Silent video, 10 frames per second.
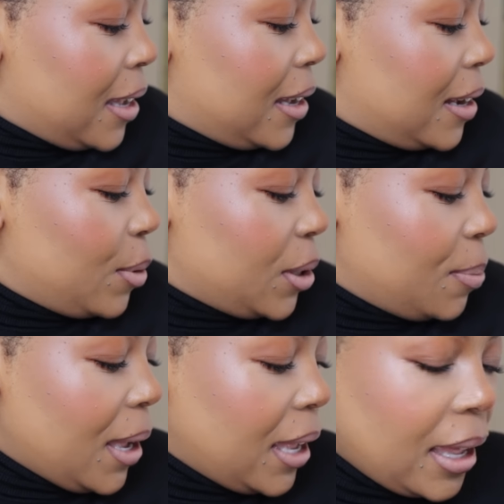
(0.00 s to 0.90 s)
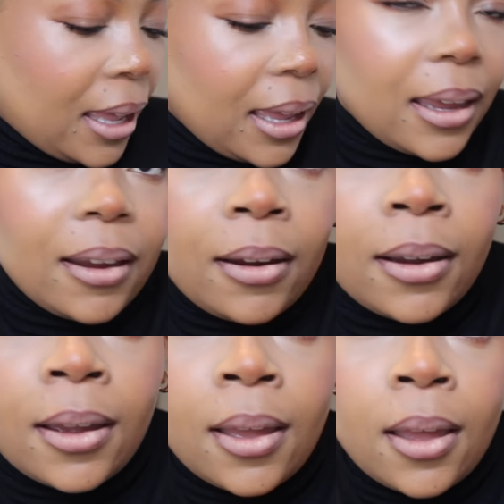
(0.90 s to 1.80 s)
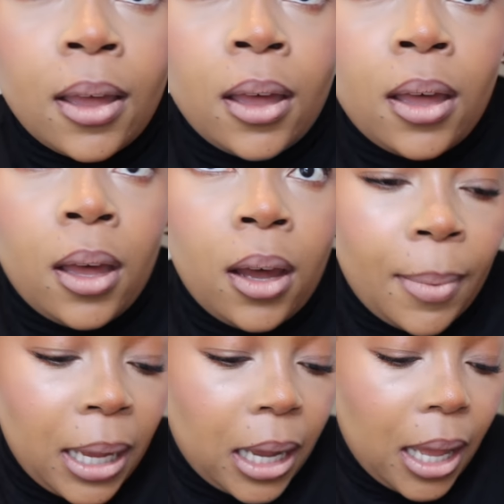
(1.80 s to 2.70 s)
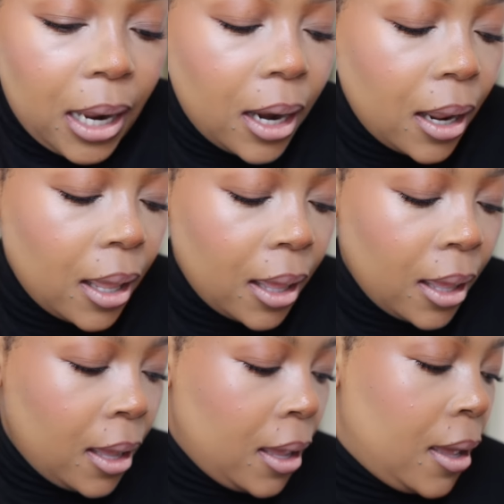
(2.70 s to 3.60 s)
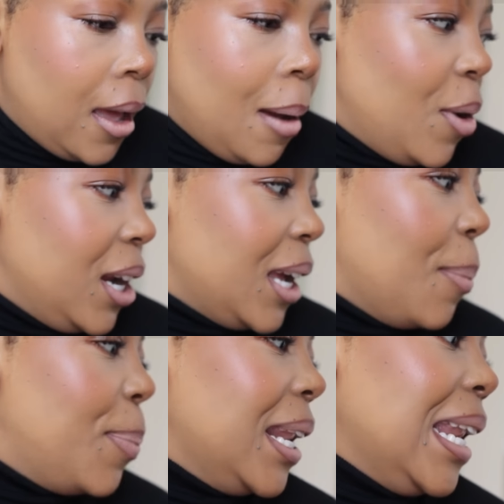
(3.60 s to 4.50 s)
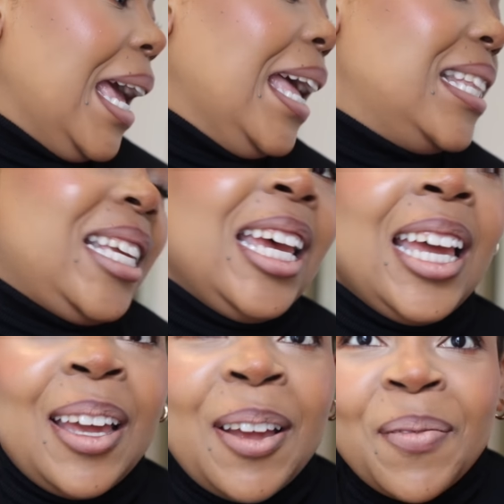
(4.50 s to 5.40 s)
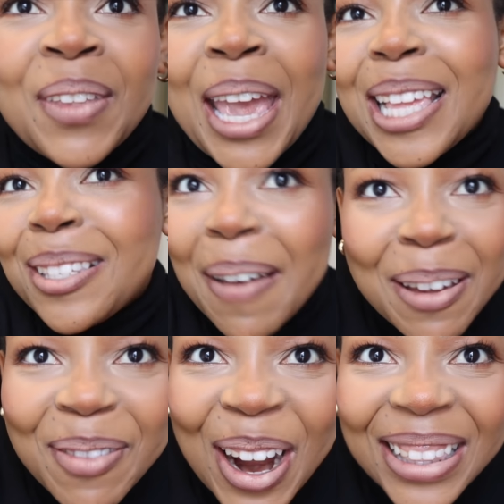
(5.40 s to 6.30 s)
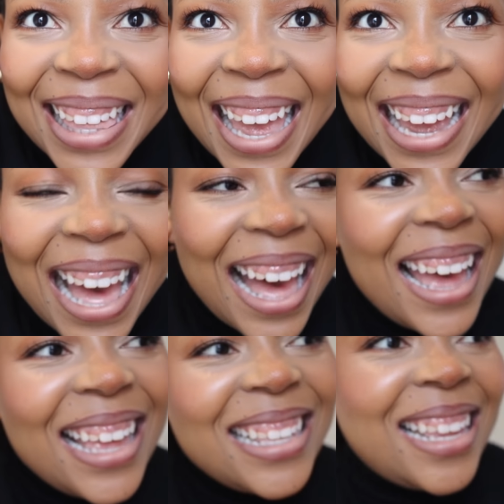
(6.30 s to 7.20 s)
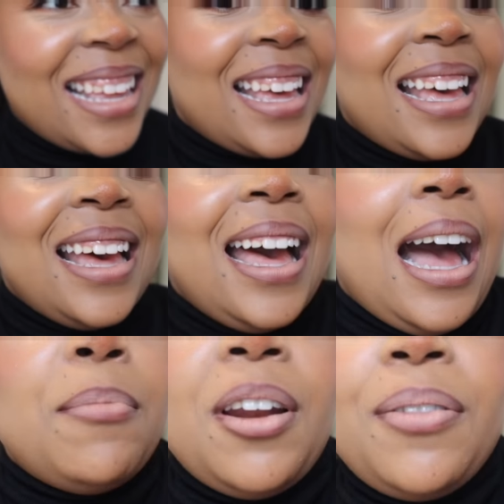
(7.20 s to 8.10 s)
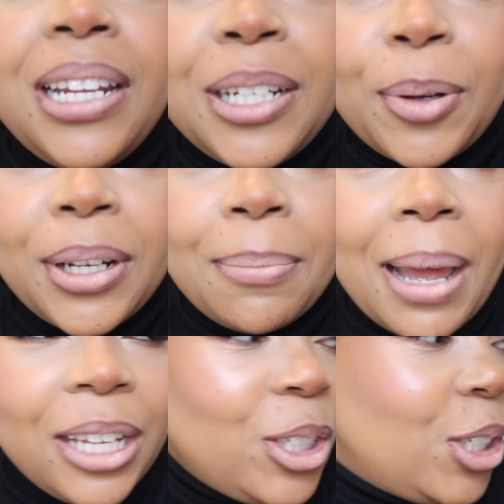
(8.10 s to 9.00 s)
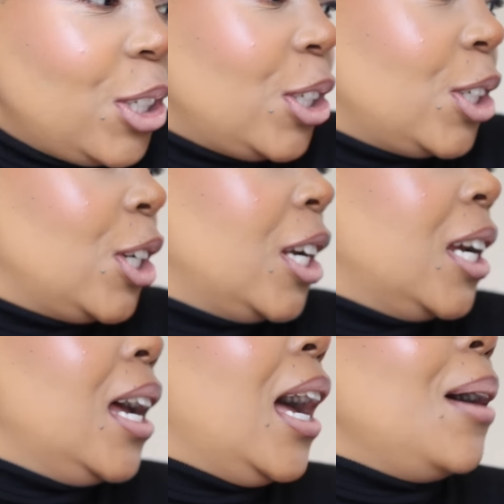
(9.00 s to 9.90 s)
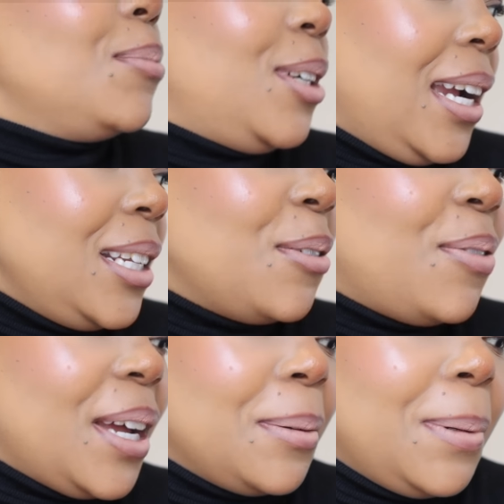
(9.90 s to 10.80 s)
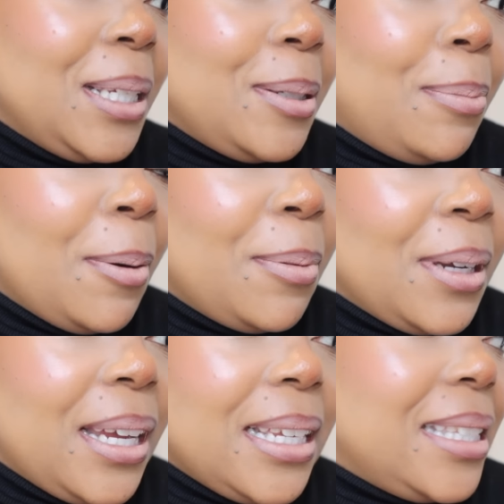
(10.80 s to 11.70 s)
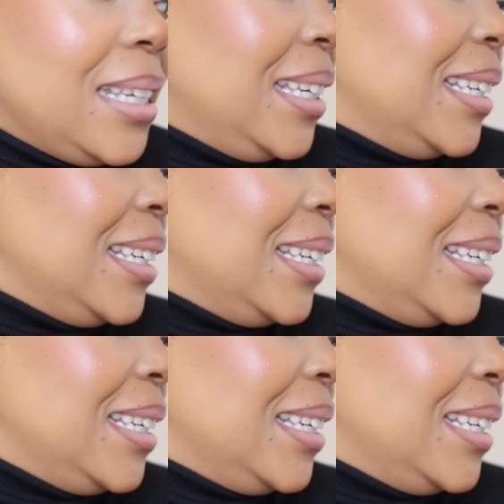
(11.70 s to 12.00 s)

With my hair. Oh my god, I'm running a bit late. It's my birthday, guys. I'm not really doing much. I'm trying to find a place to prop you guys.